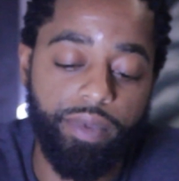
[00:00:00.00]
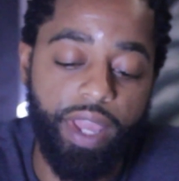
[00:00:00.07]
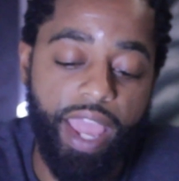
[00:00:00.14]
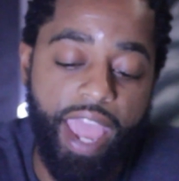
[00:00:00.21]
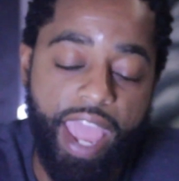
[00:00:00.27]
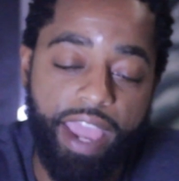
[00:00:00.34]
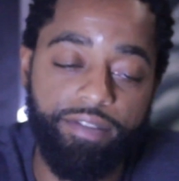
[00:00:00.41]

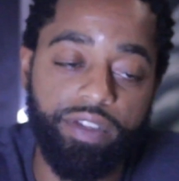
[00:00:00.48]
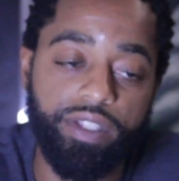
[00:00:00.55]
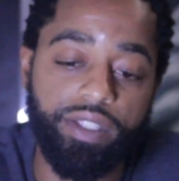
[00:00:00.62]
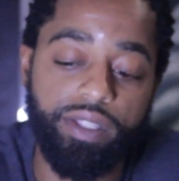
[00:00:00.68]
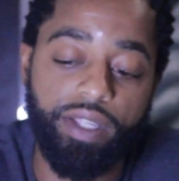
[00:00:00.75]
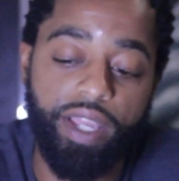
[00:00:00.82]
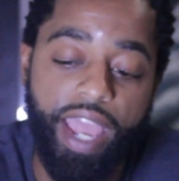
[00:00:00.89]
having
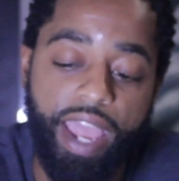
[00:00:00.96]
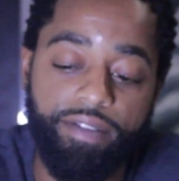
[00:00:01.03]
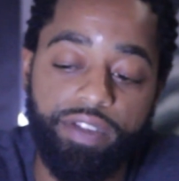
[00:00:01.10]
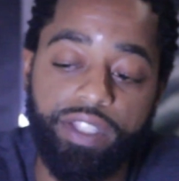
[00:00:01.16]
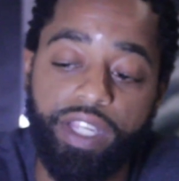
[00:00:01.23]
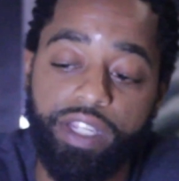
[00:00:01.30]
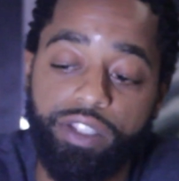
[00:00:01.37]

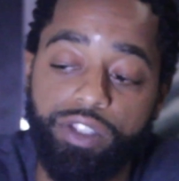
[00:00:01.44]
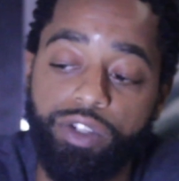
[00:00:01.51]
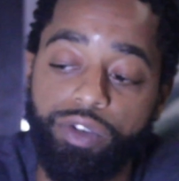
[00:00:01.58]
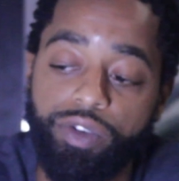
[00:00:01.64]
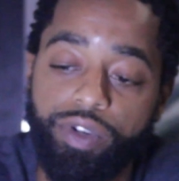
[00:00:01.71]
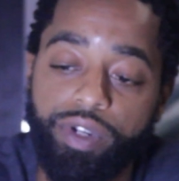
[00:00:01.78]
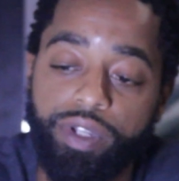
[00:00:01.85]
sex
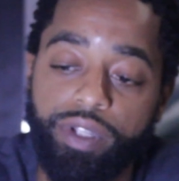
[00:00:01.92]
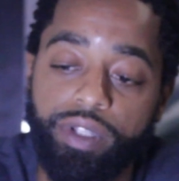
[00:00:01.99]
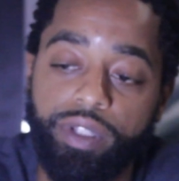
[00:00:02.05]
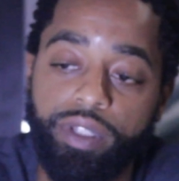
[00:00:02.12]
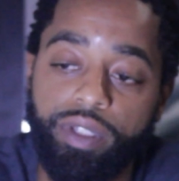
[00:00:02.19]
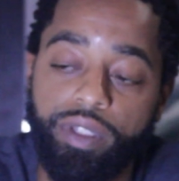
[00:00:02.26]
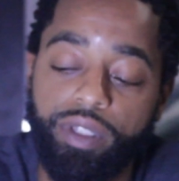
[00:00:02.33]

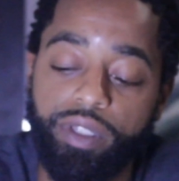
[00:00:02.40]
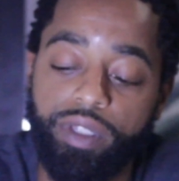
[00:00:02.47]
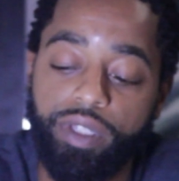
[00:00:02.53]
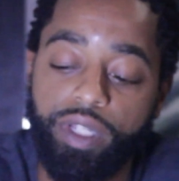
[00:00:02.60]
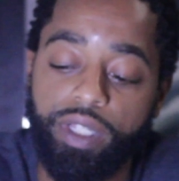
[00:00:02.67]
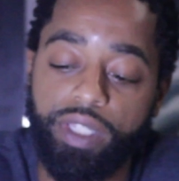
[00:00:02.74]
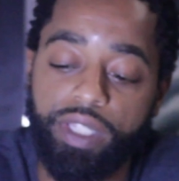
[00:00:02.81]
during
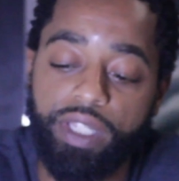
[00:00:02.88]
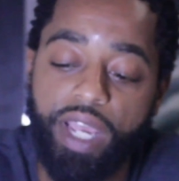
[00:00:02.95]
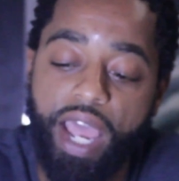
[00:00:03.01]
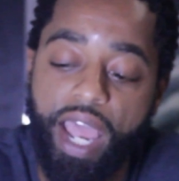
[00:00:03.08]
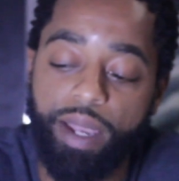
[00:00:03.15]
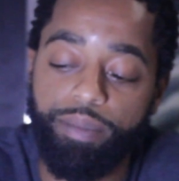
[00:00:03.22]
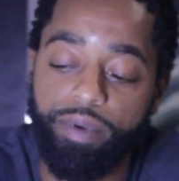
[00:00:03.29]

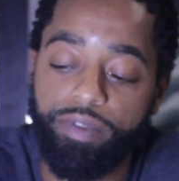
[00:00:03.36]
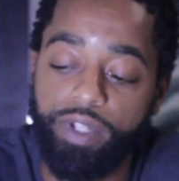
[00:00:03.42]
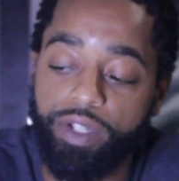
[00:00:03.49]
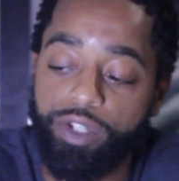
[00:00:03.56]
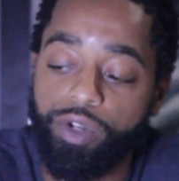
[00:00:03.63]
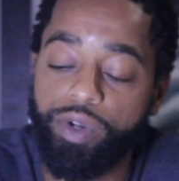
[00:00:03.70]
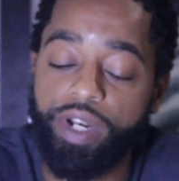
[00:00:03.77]

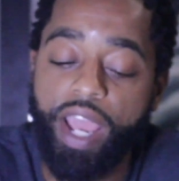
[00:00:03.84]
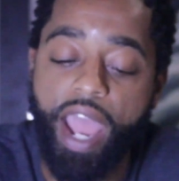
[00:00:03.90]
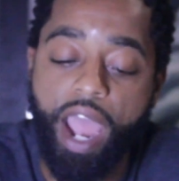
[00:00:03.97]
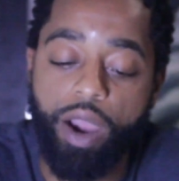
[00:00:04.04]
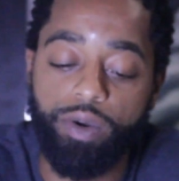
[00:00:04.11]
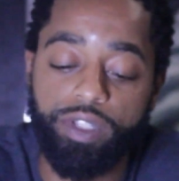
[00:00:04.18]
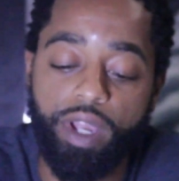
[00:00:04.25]
during the
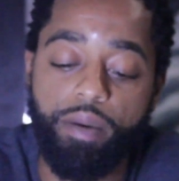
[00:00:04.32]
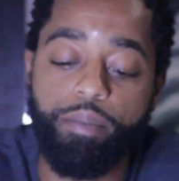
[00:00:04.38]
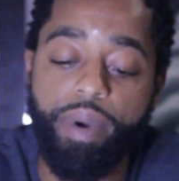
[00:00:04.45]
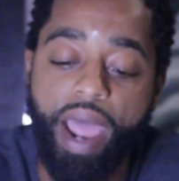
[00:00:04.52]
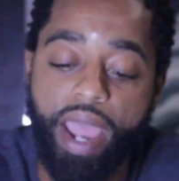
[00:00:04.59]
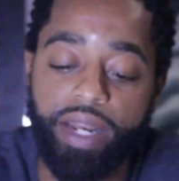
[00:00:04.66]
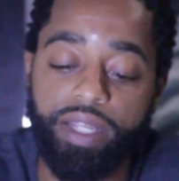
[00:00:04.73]
hours our
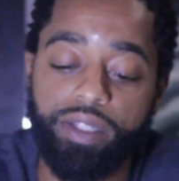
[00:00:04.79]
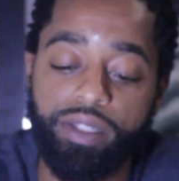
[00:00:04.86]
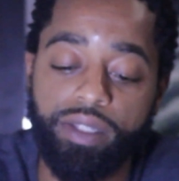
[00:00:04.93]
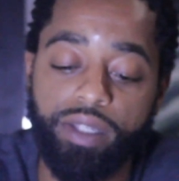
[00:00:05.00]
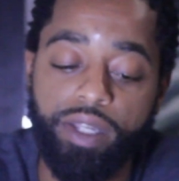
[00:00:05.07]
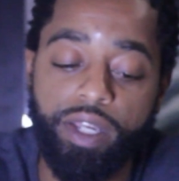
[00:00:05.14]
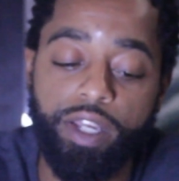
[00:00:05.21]
body
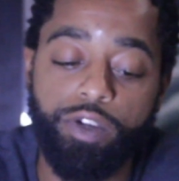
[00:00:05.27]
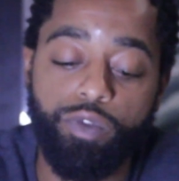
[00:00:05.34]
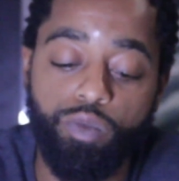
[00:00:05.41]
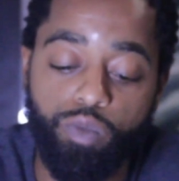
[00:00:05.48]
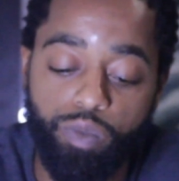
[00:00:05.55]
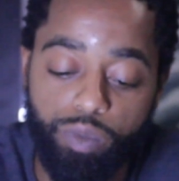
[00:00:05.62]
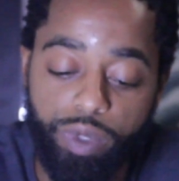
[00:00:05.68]

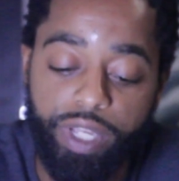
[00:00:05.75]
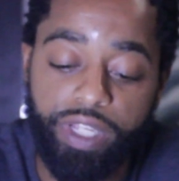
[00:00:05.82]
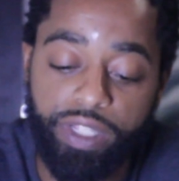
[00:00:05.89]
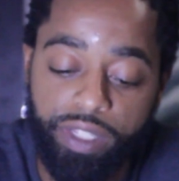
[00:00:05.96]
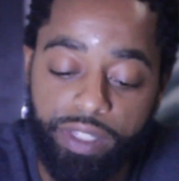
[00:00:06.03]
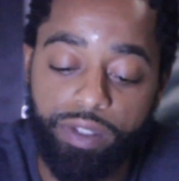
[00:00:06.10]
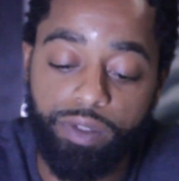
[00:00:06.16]

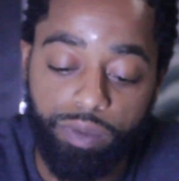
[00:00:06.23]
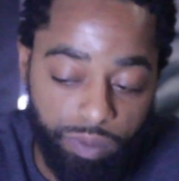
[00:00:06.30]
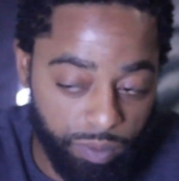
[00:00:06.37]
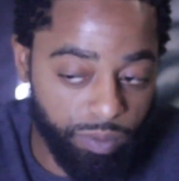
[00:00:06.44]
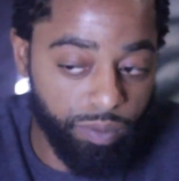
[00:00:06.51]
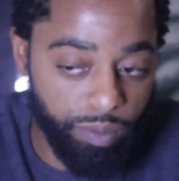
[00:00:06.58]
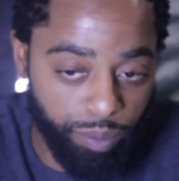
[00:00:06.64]
is
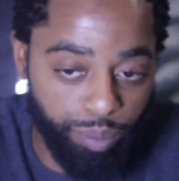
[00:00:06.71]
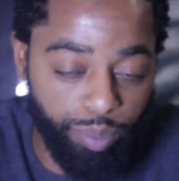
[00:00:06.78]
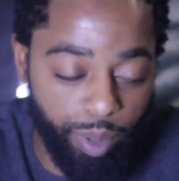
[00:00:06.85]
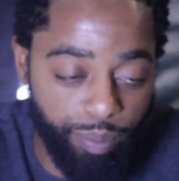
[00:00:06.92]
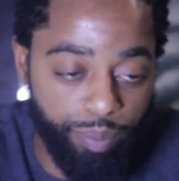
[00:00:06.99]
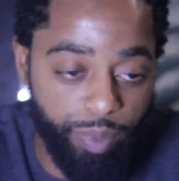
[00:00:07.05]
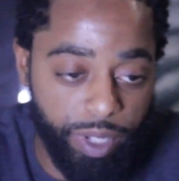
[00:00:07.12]

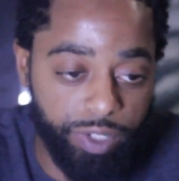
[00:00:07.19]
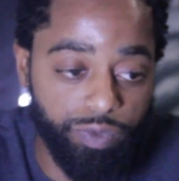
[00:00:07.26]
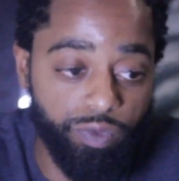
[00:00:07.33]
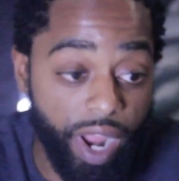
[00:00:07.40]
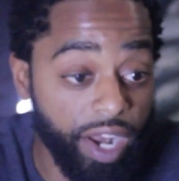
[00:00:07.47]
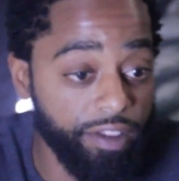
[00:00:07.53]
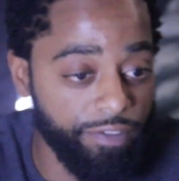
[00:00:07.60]

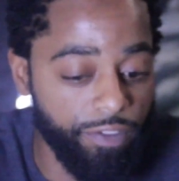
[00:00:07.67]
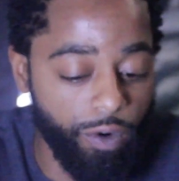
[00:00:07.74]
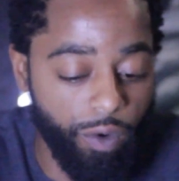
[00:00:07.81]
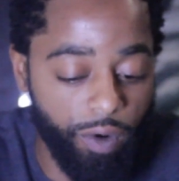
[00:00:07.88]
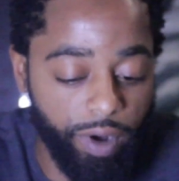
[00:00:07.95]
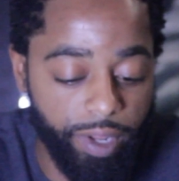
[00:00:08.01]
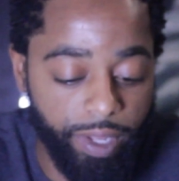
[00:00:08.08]
ready
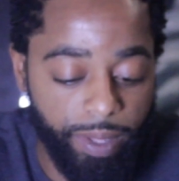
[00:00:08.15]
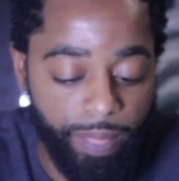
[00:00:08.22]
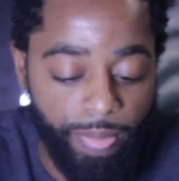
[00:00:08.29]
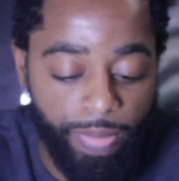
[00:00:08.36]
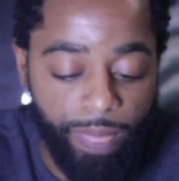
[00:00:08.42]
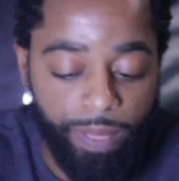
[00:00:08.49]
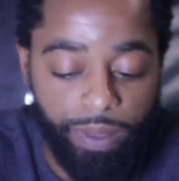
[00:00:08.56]
for it,
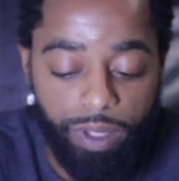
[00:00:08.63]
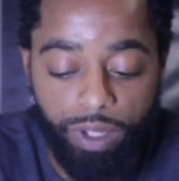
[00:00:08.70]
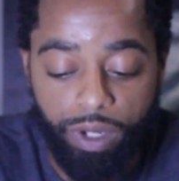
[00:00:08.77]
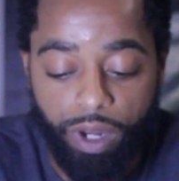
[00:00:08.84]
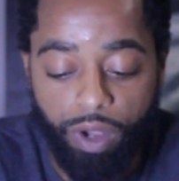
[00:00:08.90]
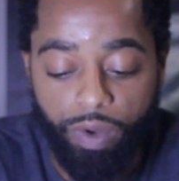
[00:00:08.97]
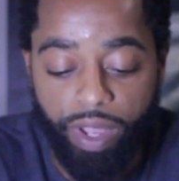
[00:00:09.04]

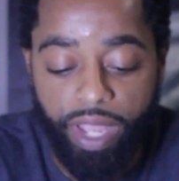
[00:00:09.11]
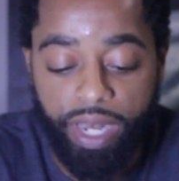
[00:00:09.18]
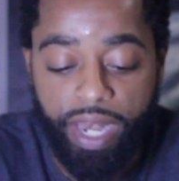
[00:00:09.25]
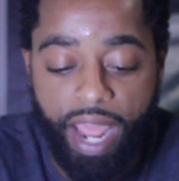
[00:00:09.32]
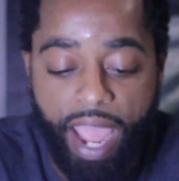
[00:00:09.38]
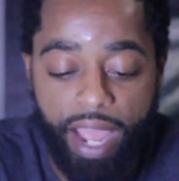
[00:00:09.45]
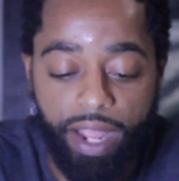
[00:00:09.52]

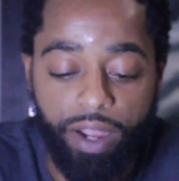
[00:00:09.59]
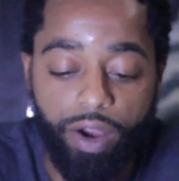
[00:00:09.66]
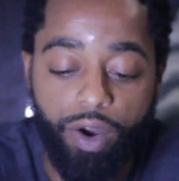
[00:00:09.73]
and not